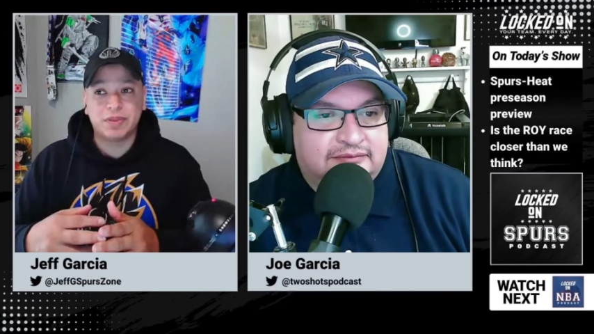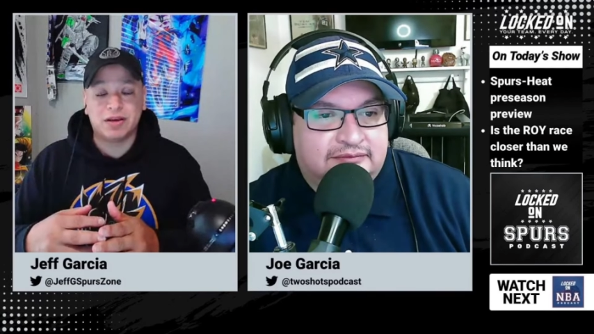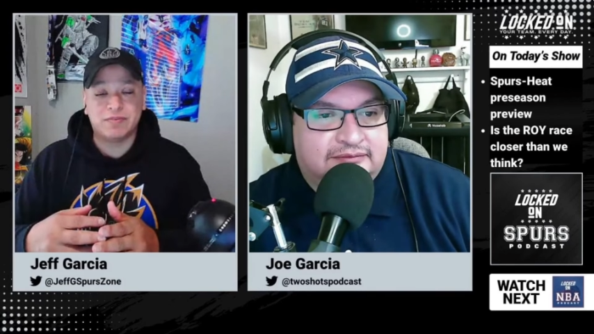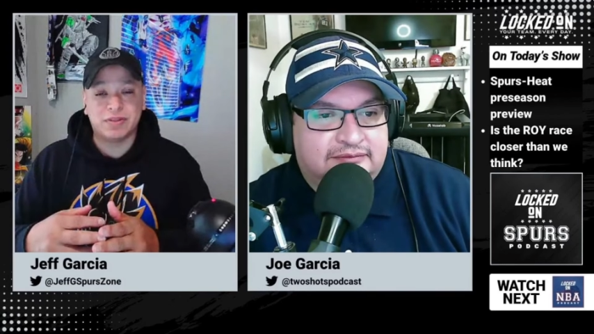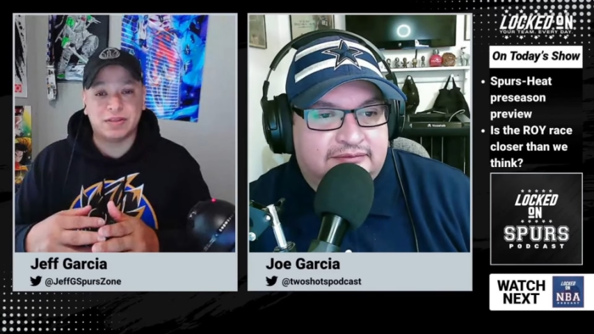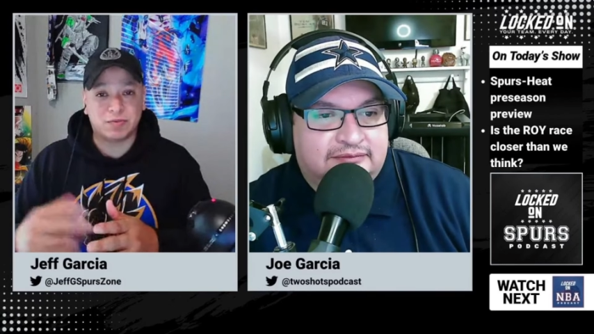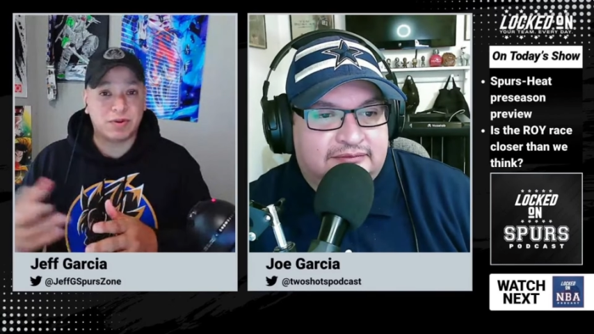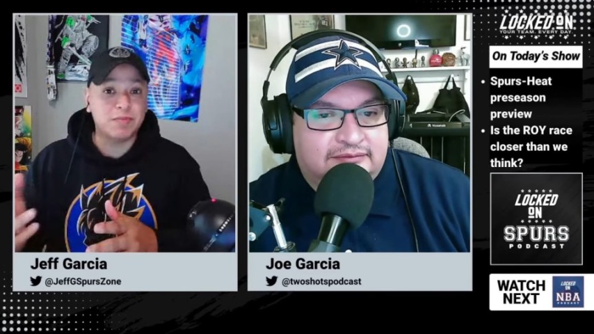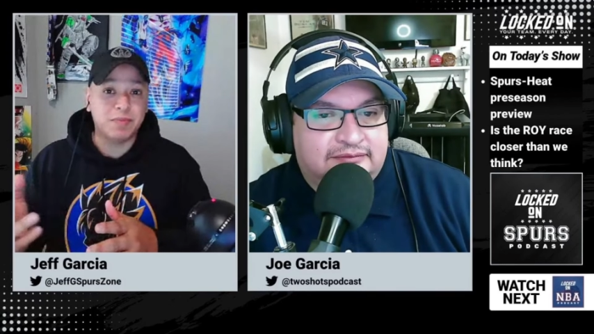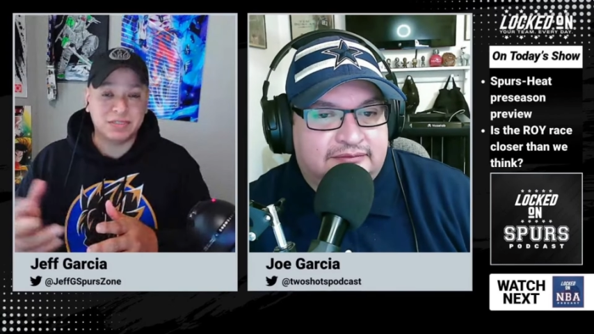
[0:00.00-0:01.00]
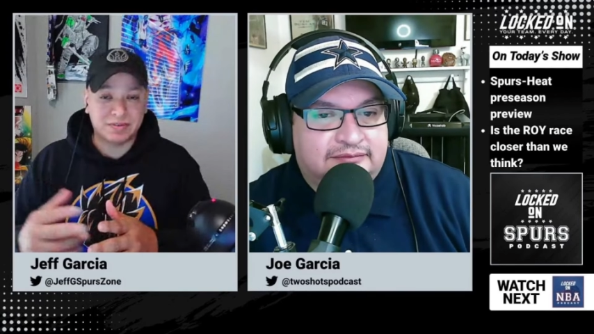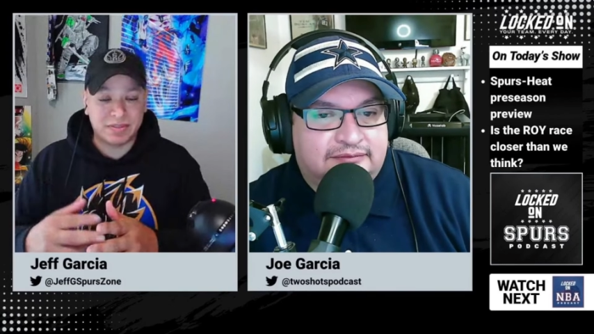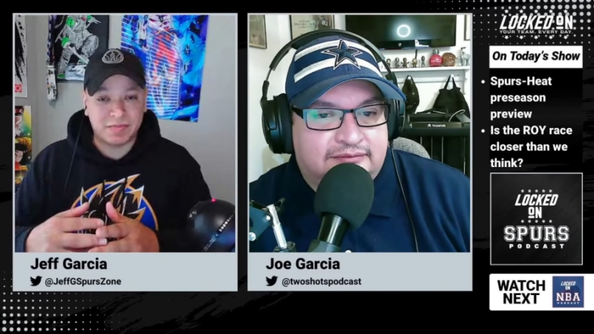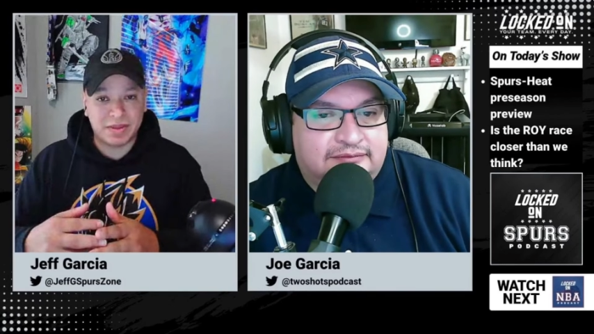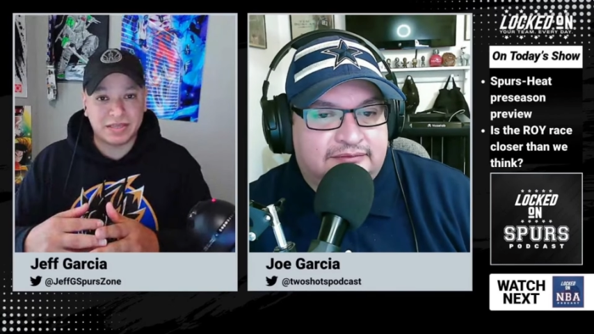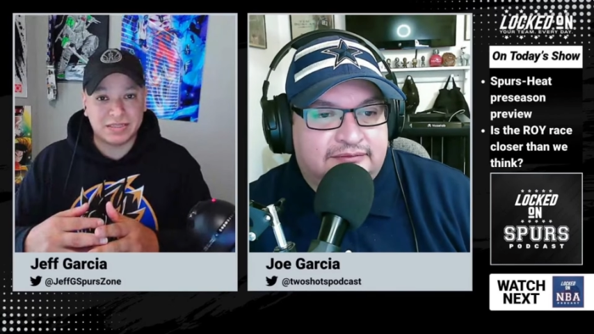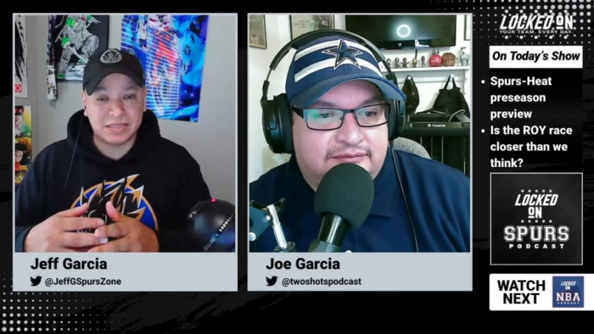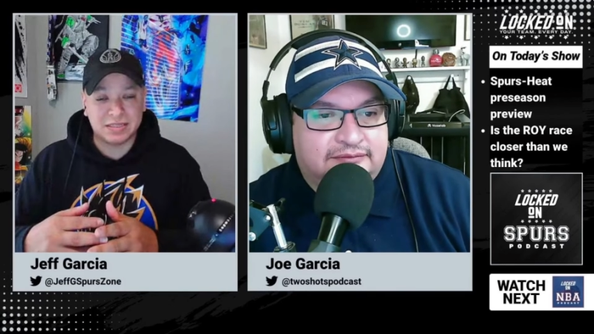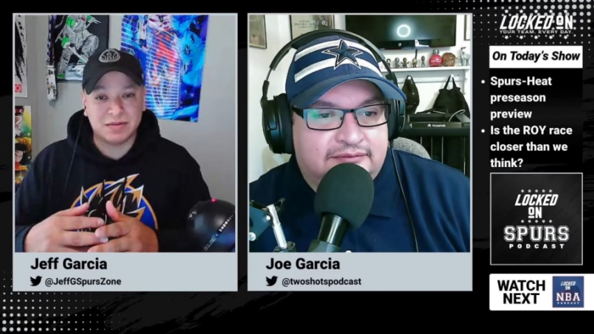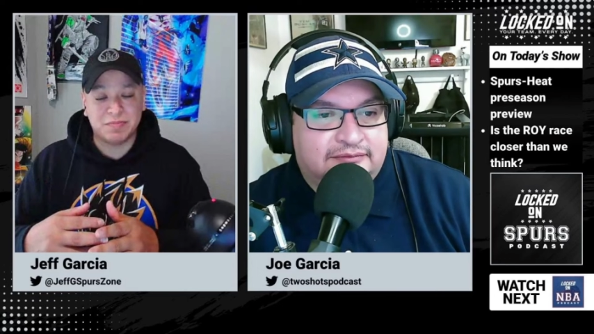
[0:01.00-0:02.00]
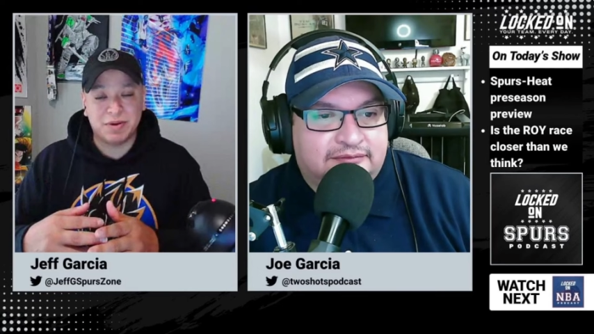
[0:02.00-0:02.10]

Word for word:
Speaker 1: of the three months of the NBA season.